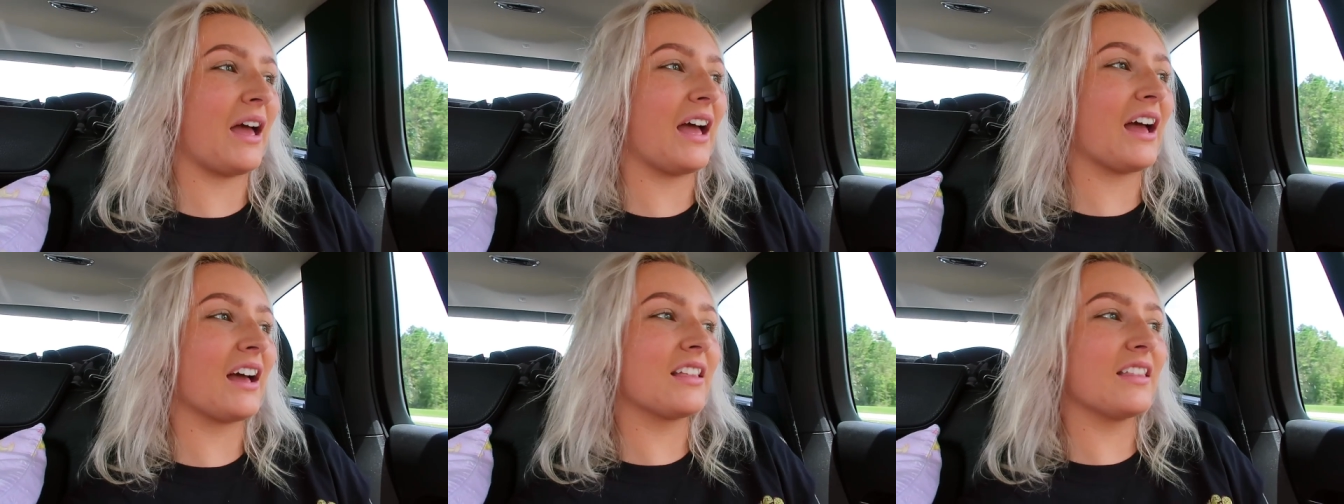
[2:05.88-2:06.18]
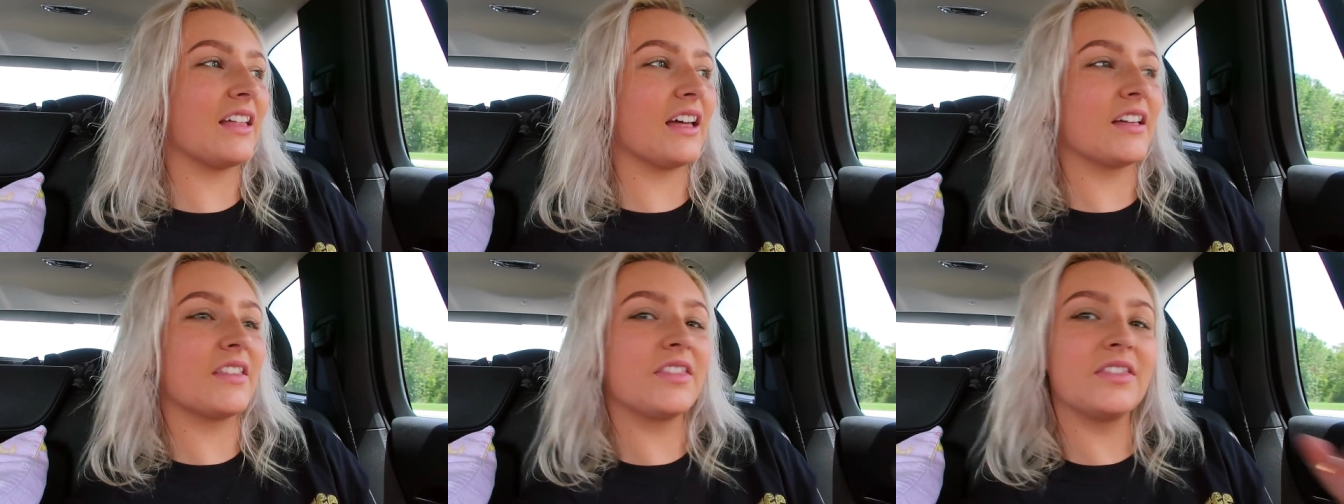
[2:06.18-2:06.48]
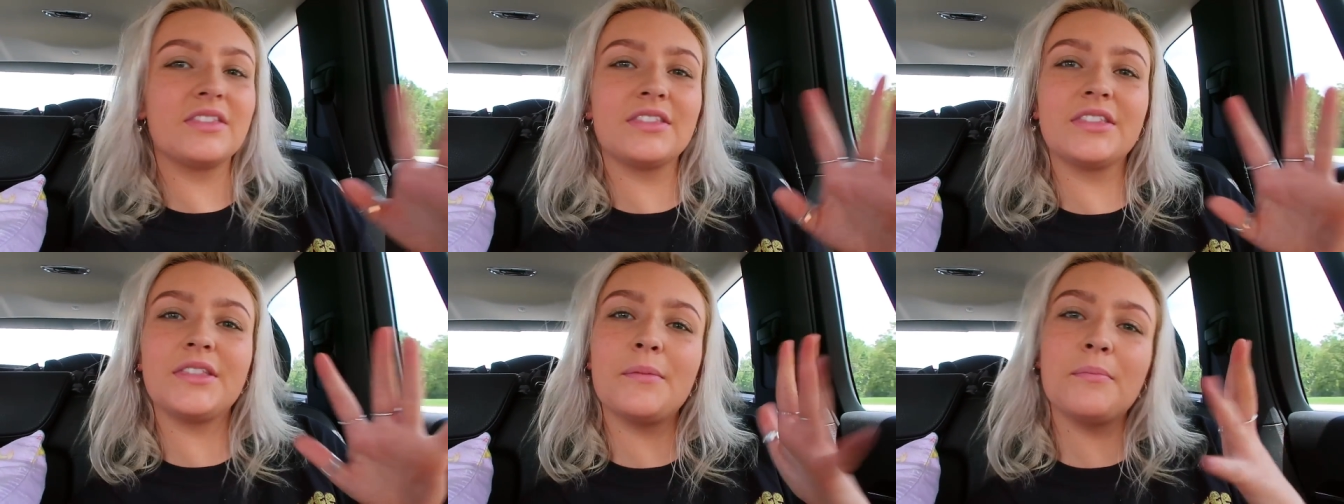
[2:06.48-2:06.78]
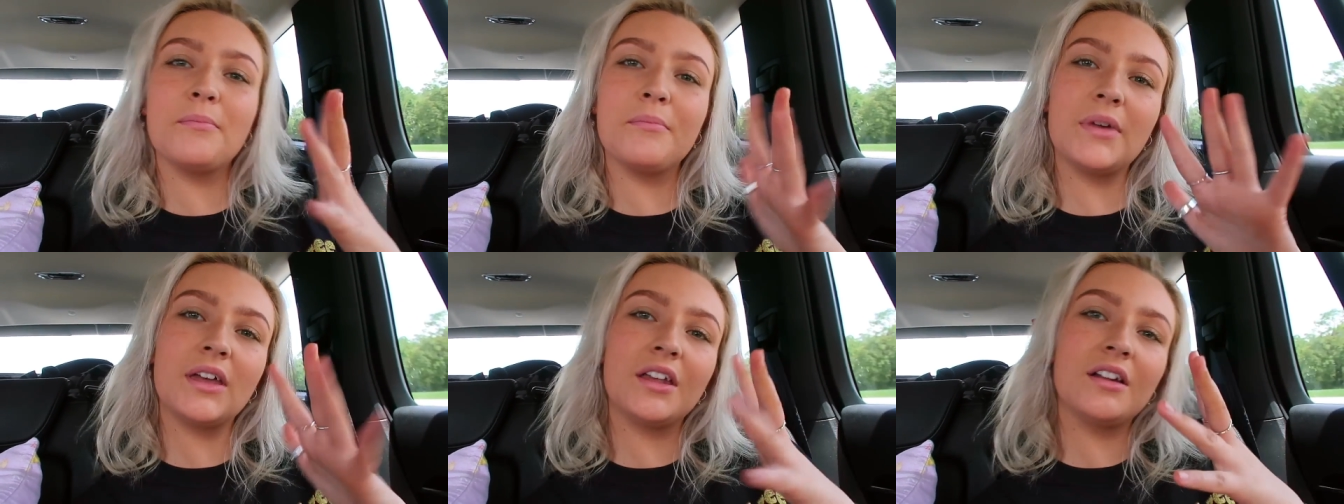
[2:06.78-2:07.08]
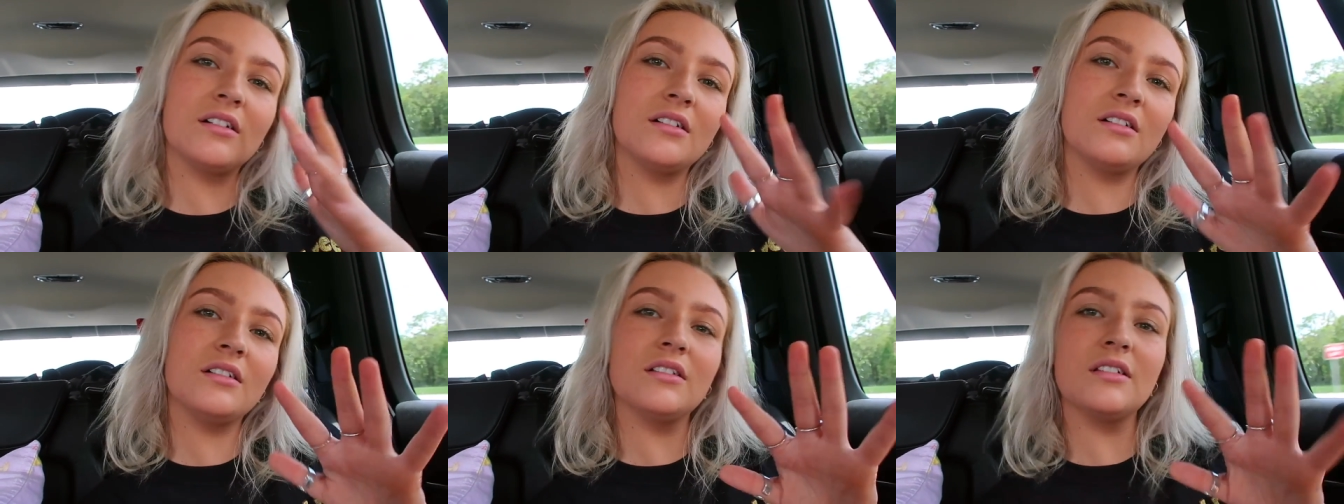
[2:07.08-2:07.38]
back like the
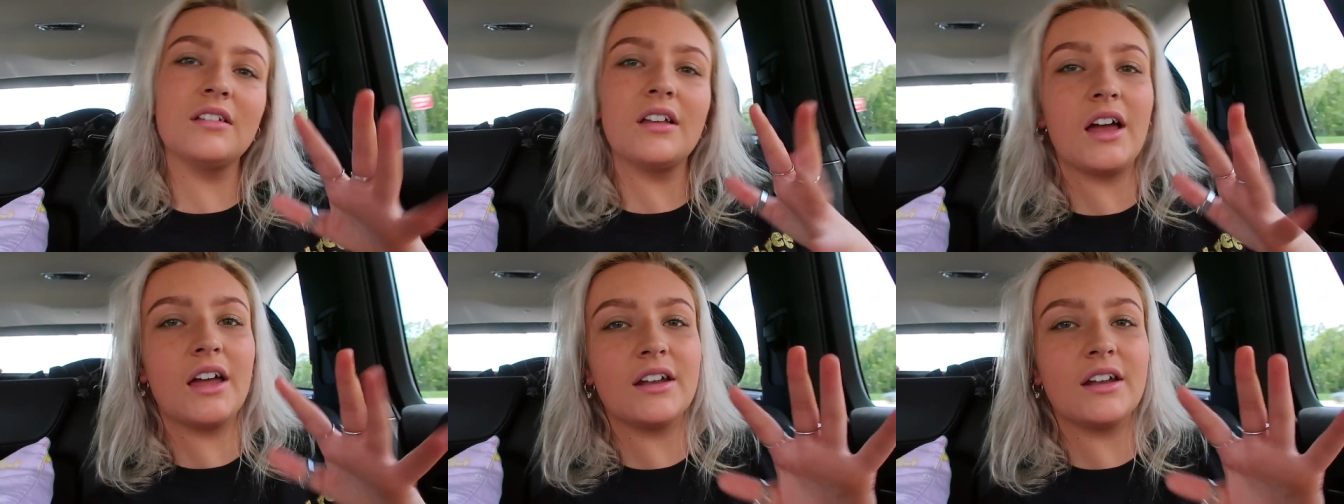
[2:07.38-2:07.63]
middle,